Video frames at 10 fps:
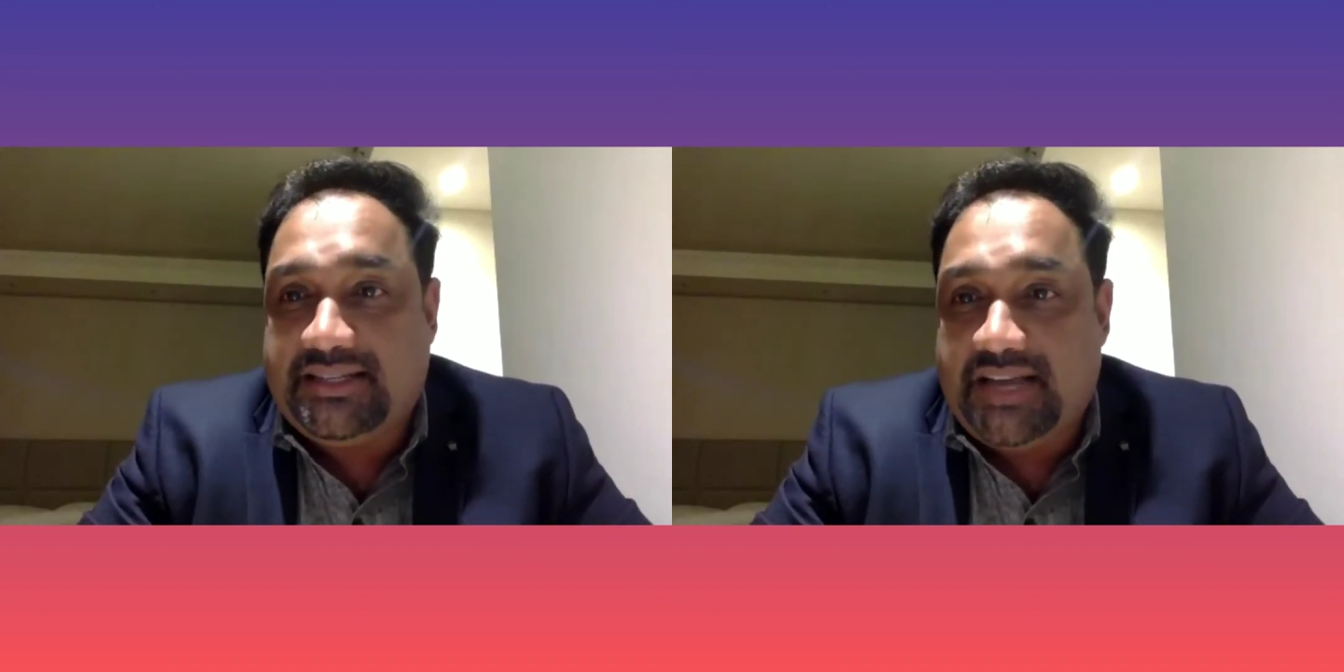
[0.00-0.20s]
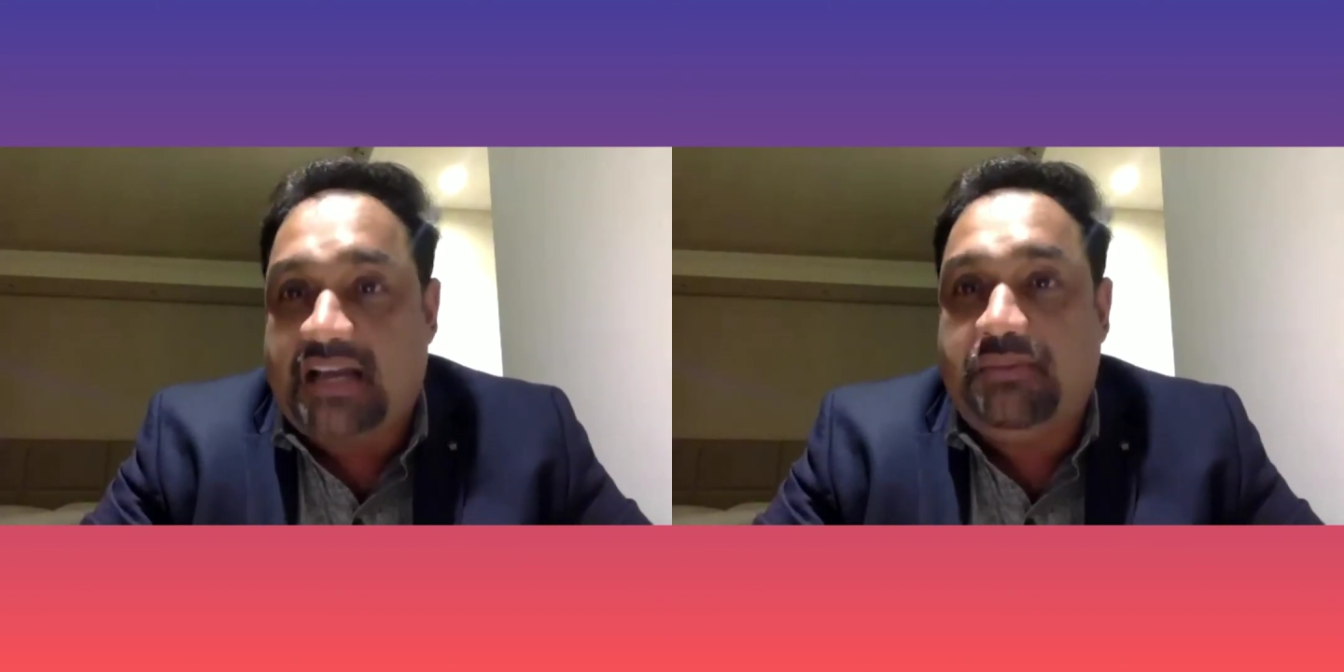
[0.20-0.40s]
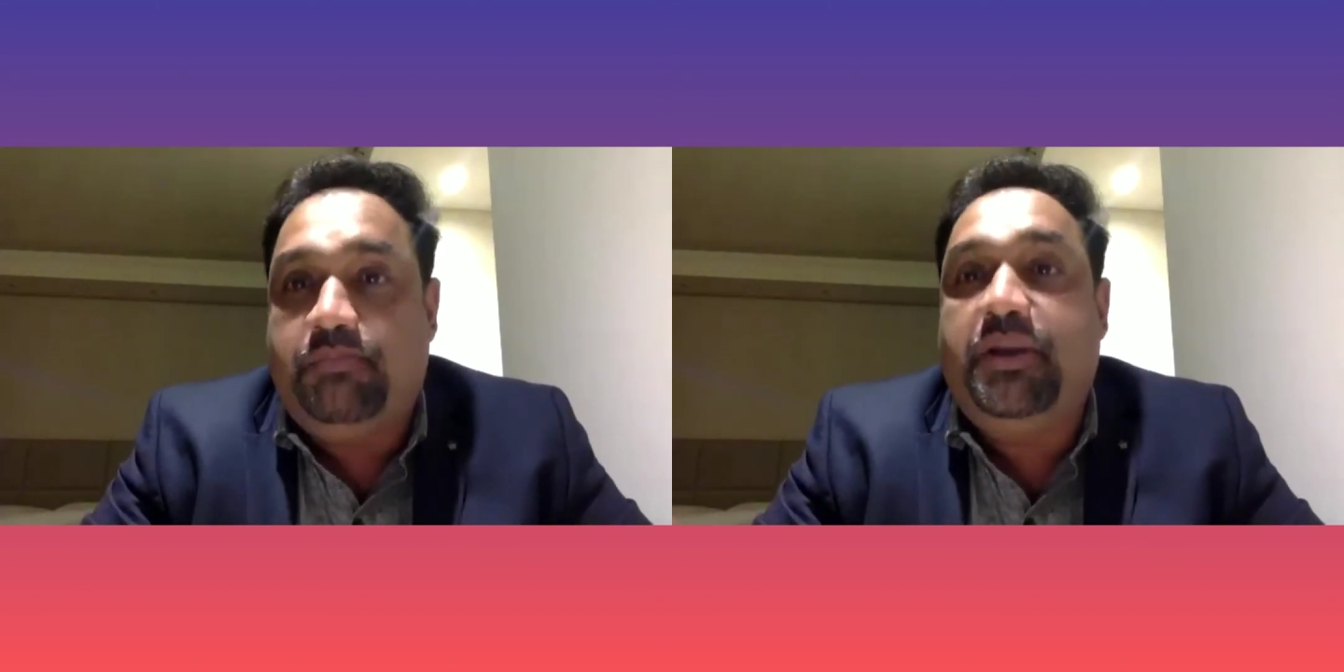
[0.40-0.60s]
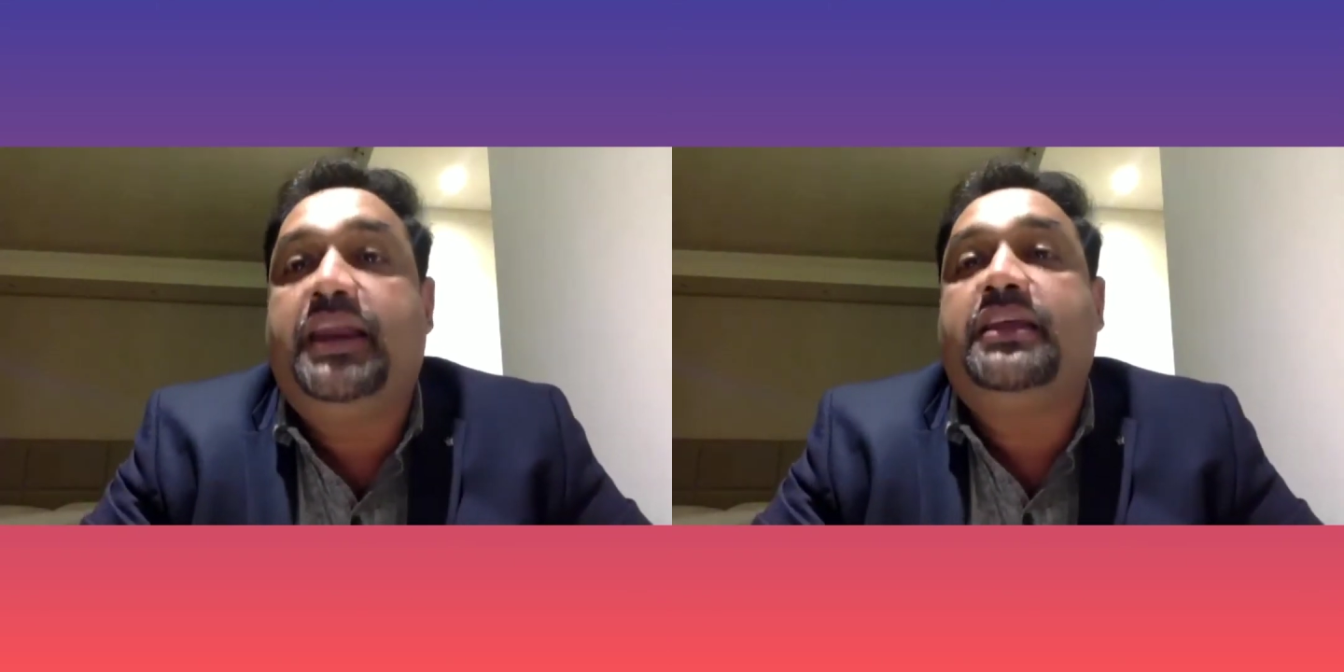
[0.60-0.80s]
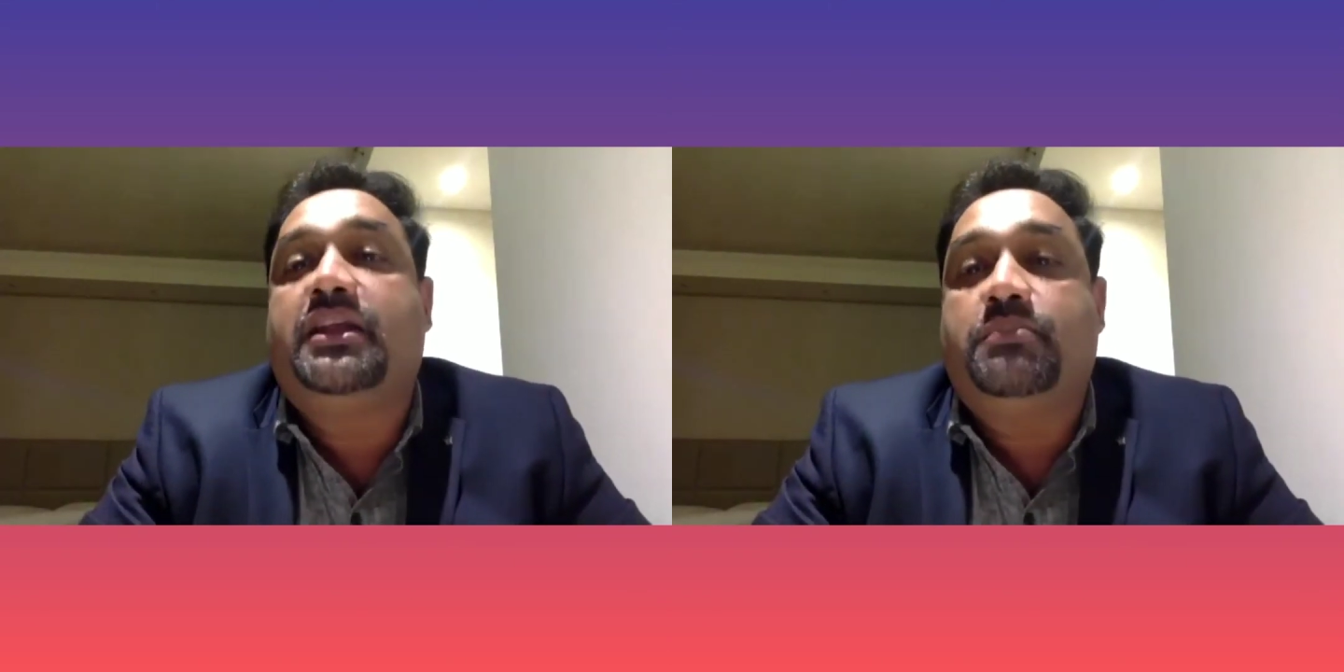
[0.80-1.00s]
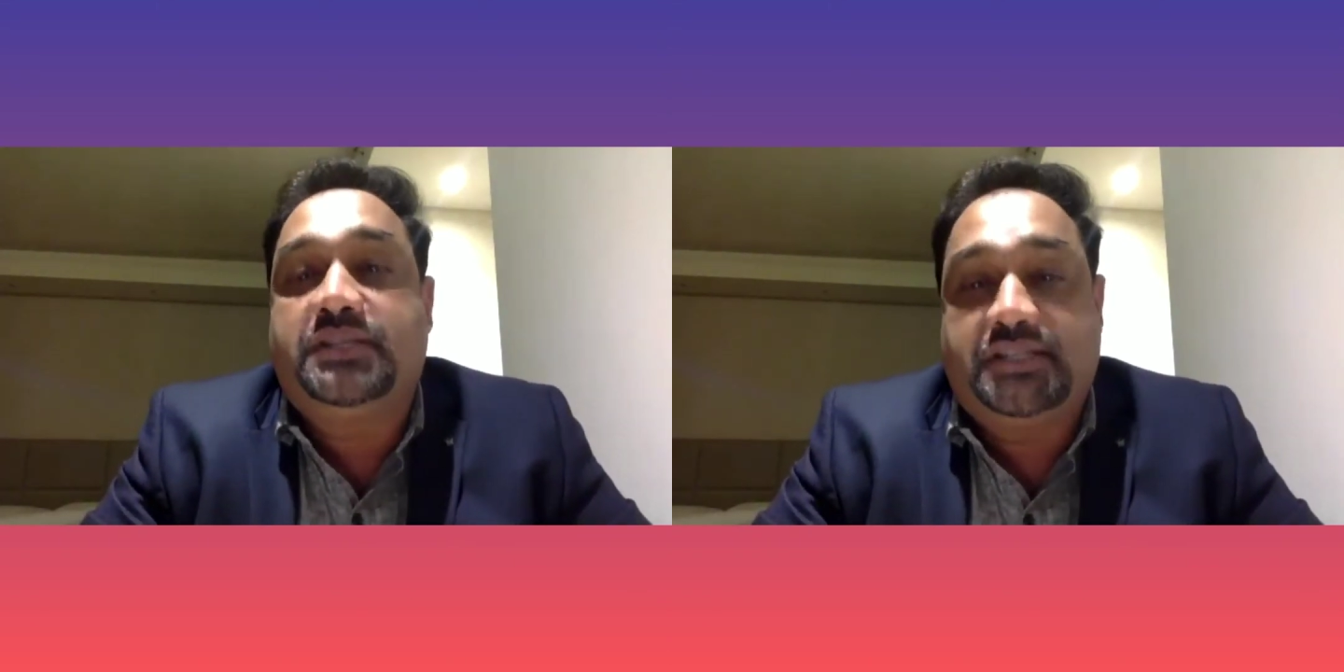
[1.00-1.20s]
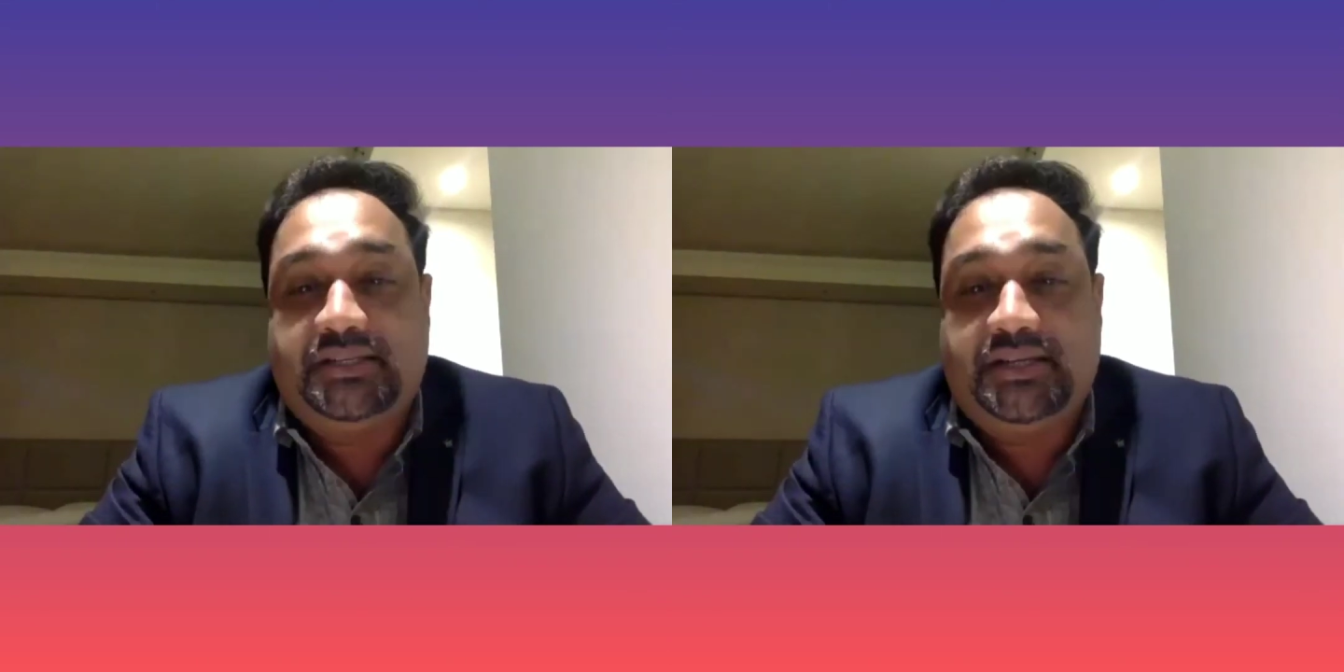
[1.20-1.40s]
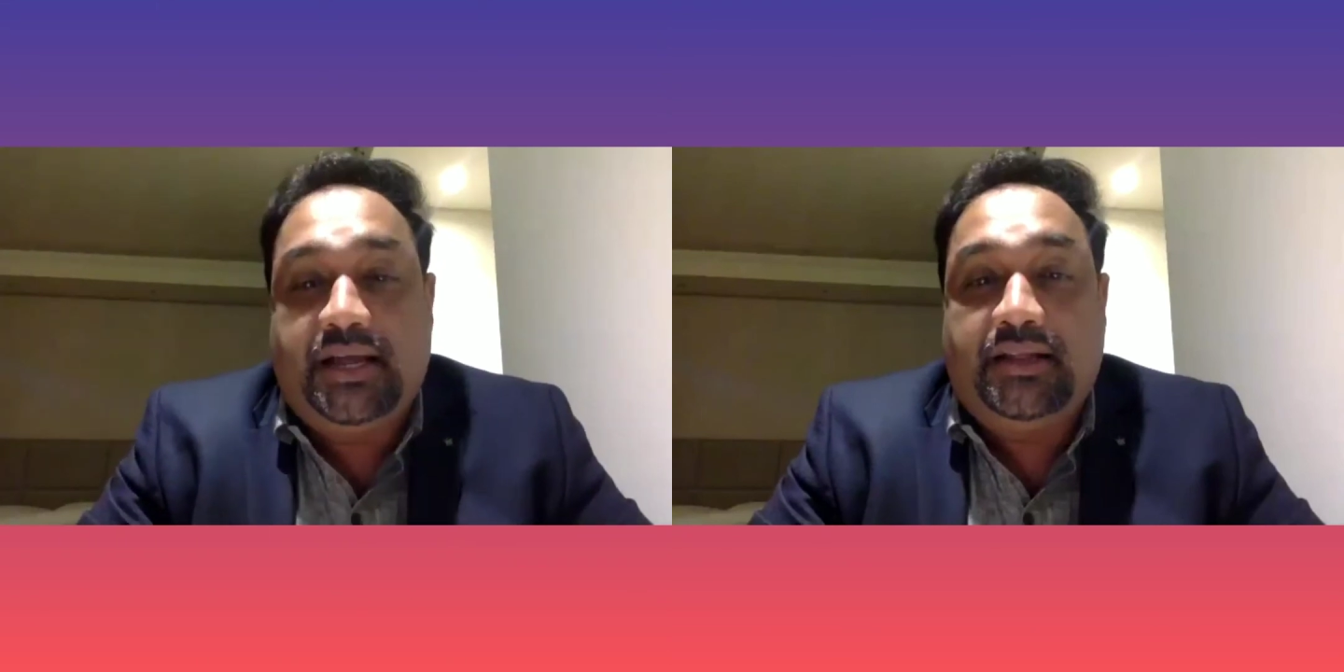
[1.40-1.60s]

start building the business.